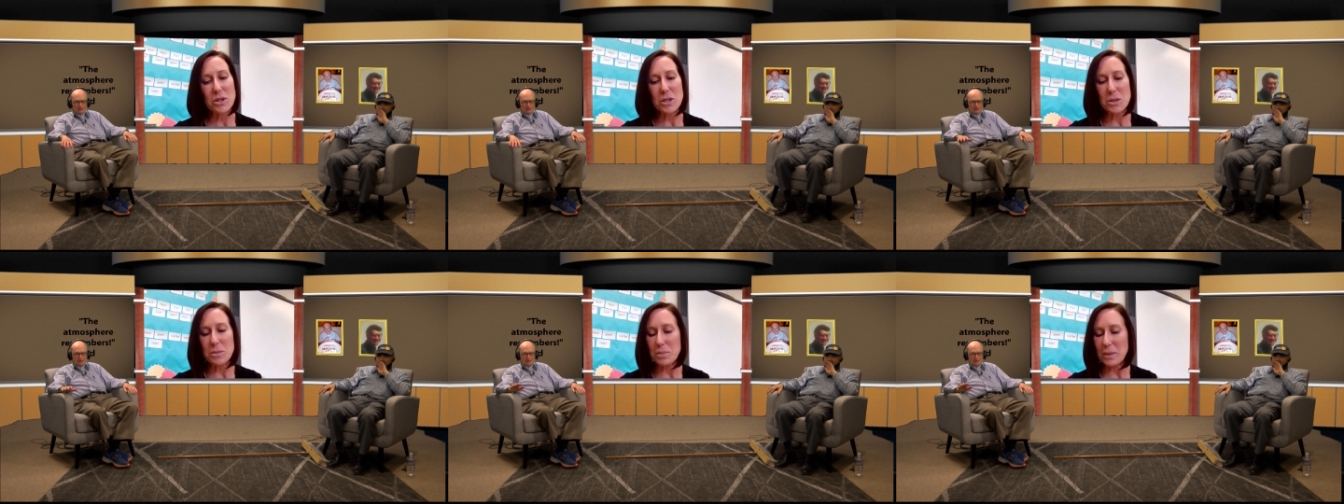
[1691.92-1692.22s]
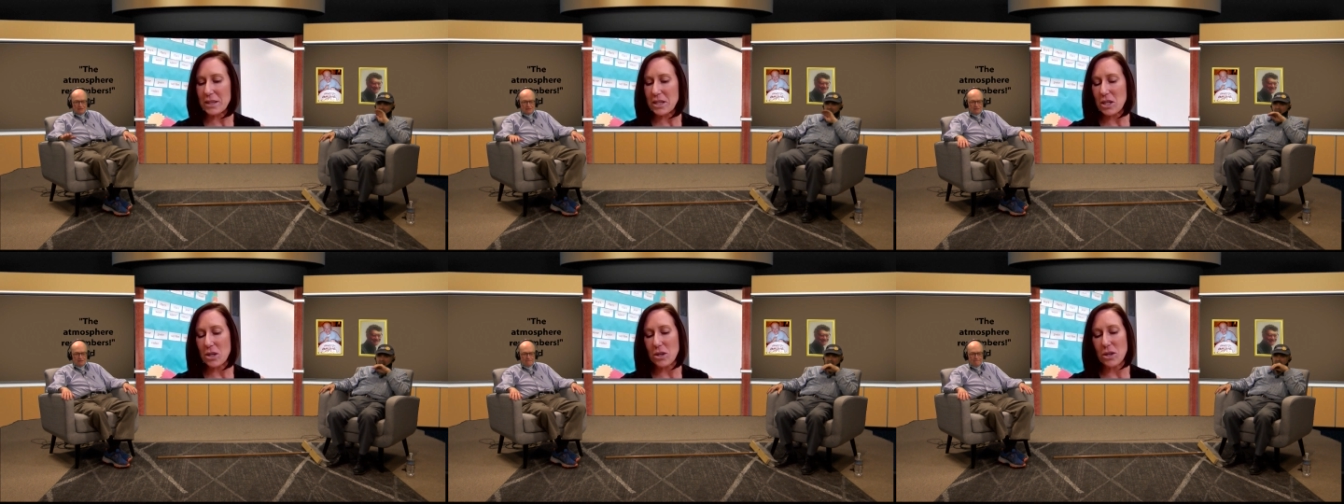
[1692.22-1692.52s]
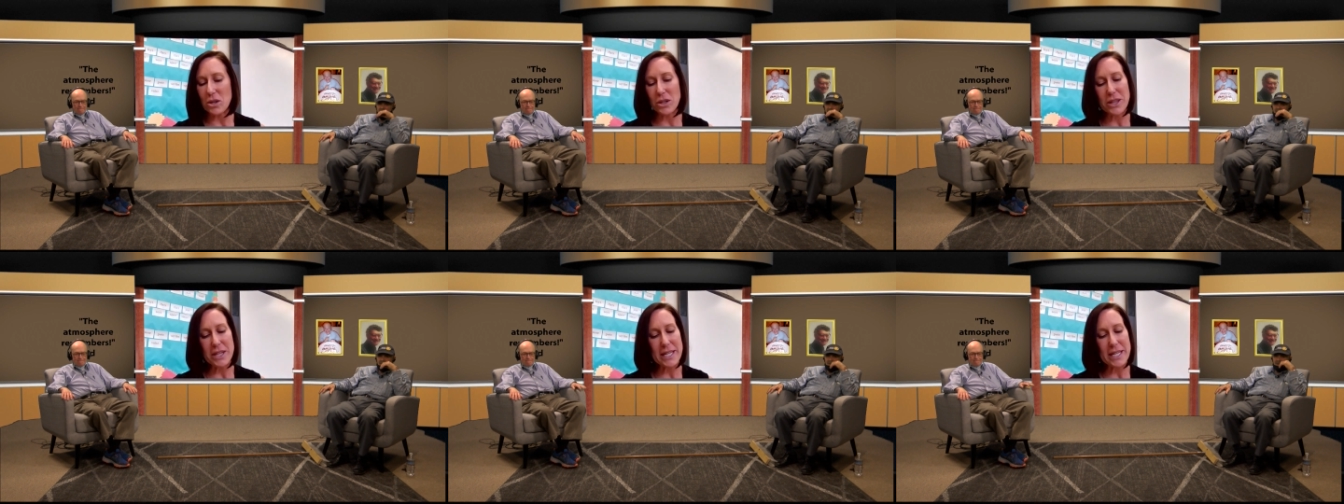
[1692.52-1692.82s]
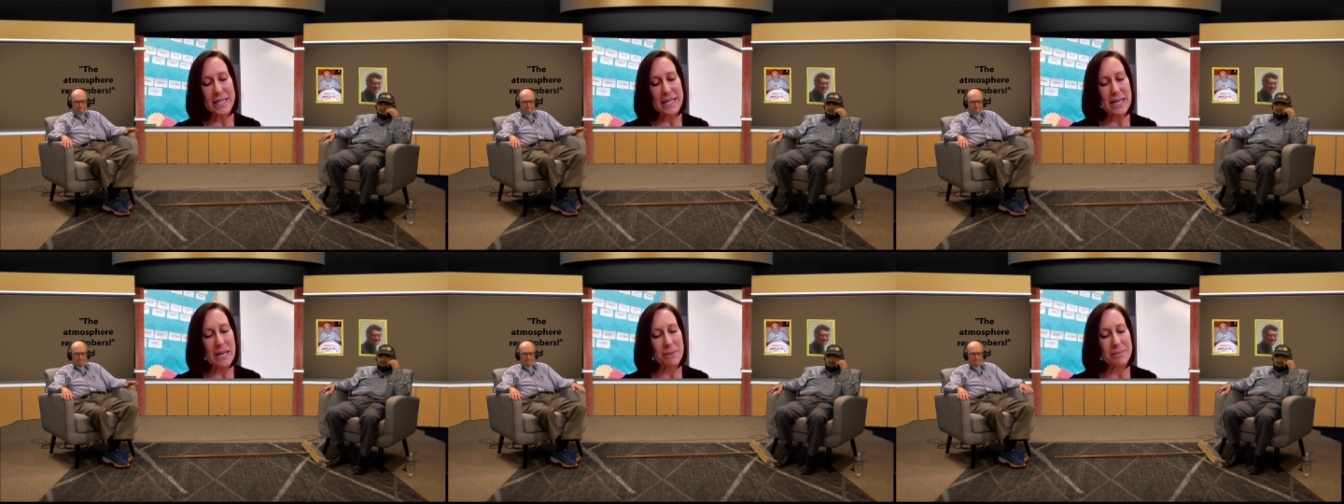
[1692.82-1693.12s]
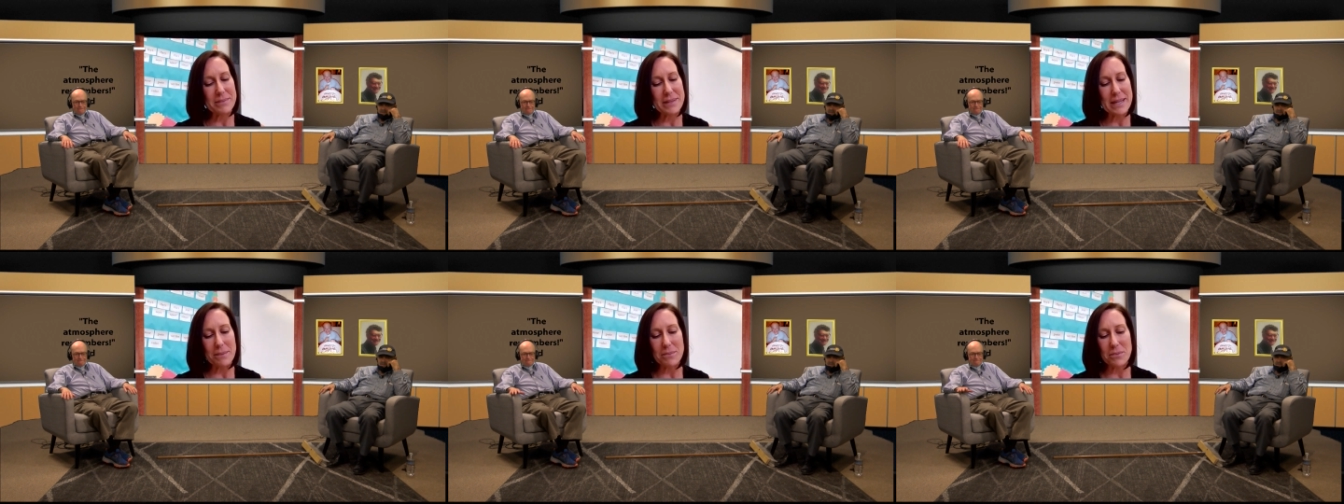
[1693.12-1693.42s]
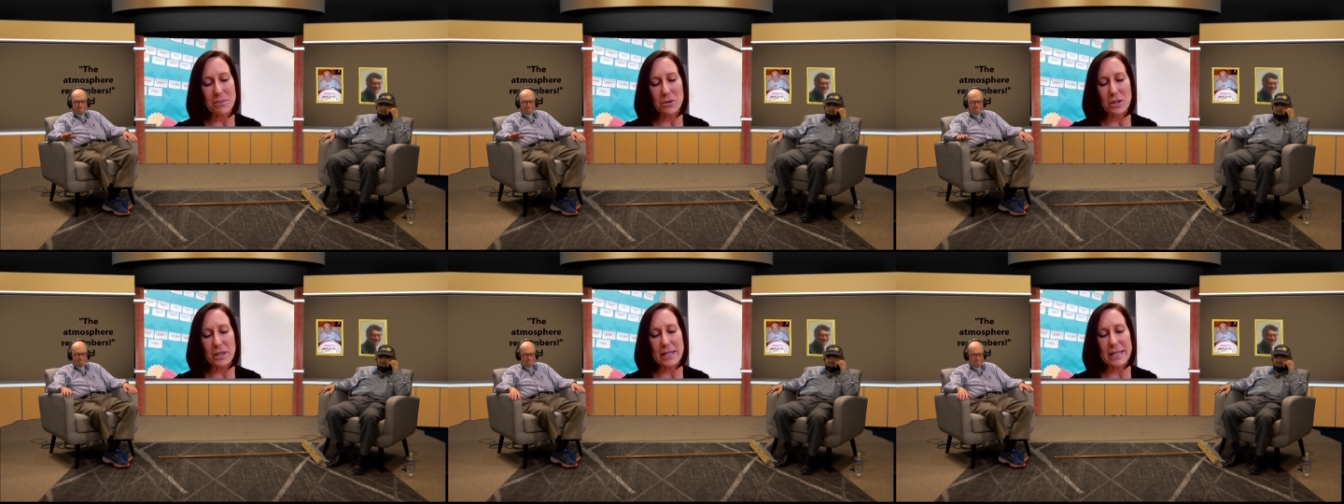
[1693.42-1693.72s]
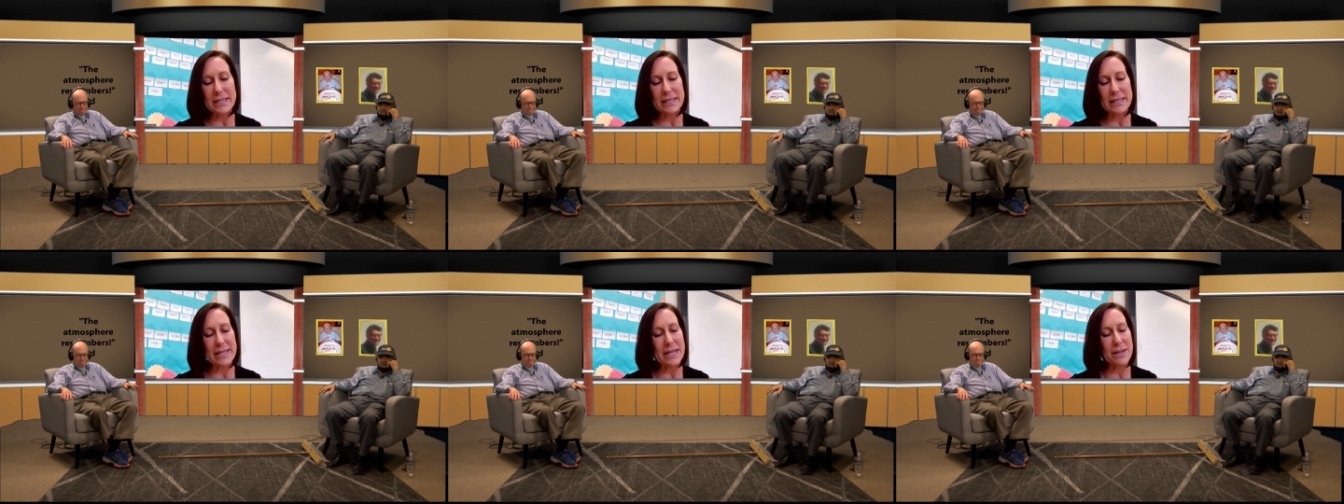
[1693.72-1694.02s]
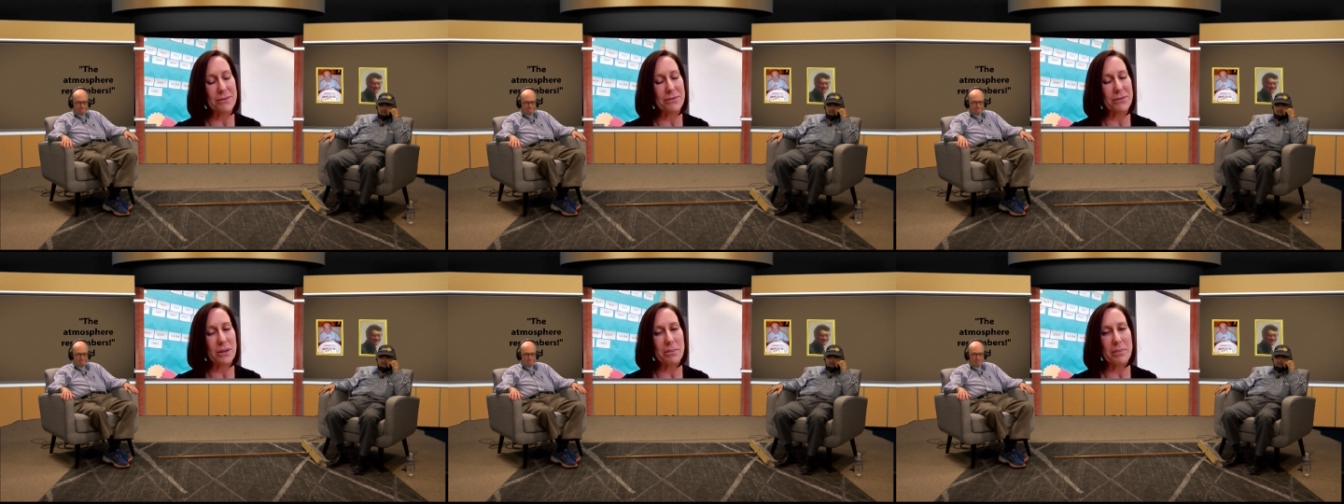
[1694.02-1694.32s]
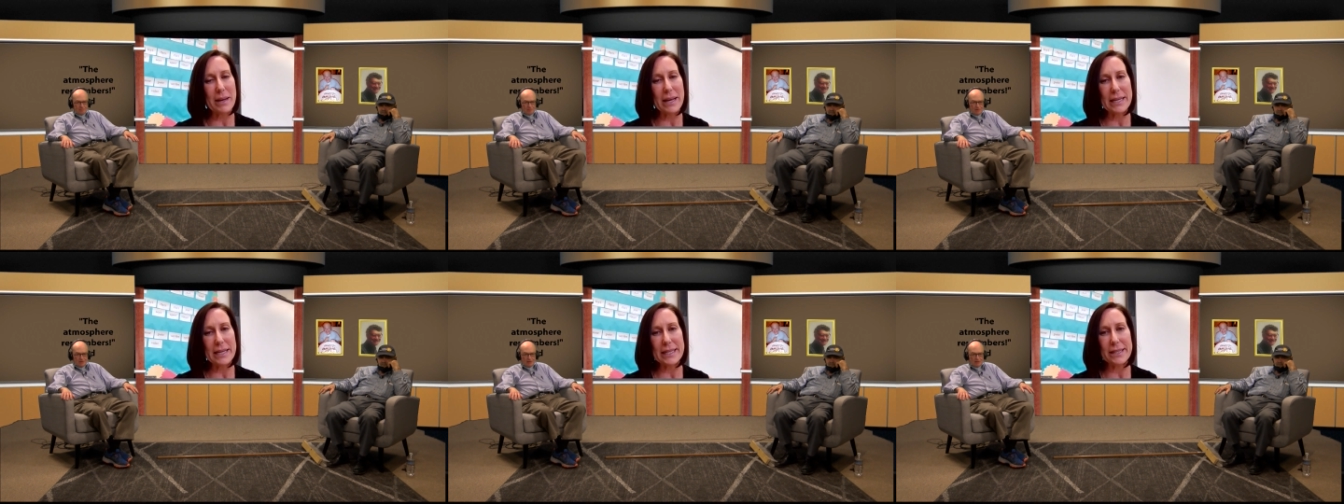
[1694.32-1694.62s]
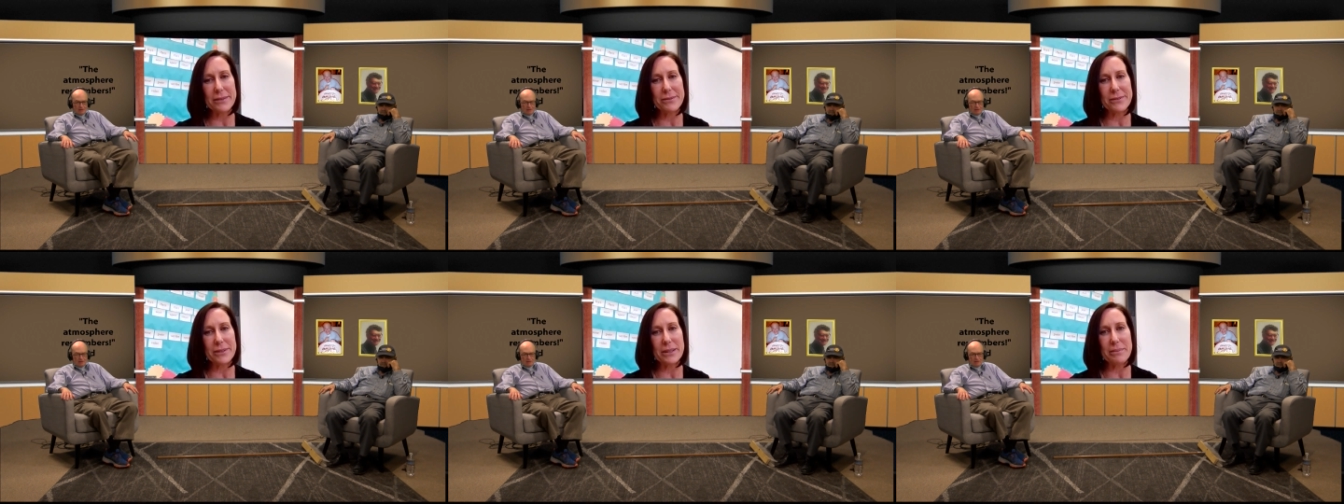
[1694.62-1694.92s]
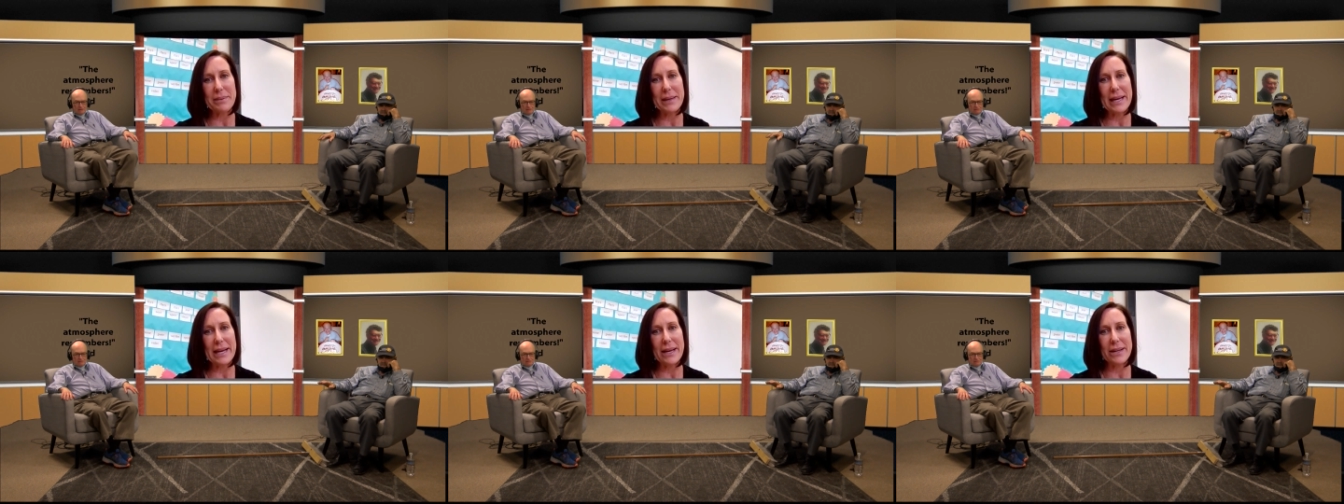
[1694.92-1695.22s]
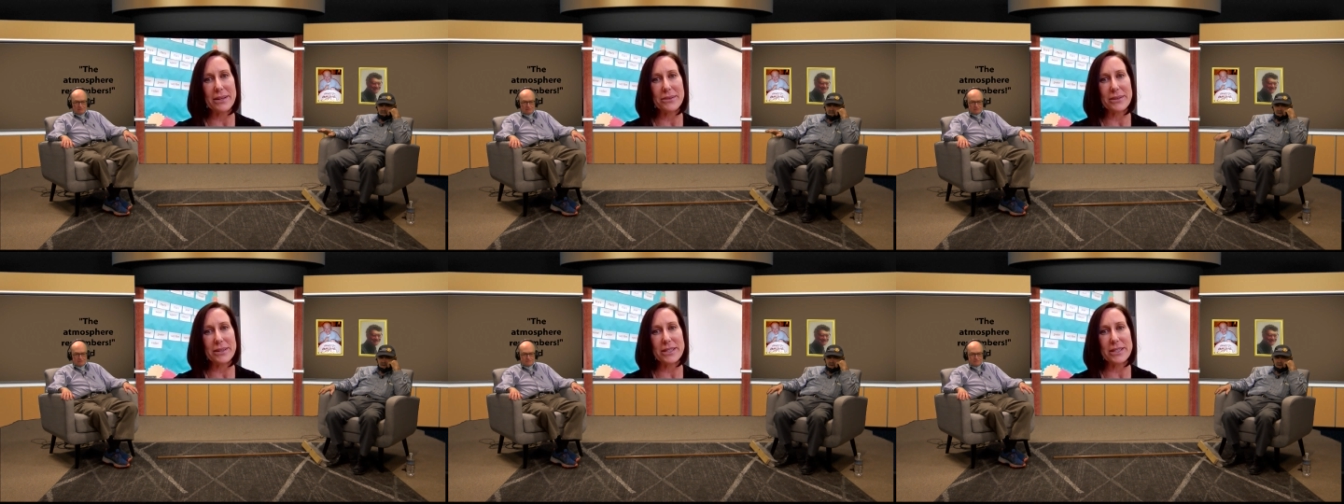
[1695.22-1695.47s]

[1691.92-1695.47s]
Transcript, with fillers: We split the whole thing up. Yep, we're in in for a penny, in for a pound.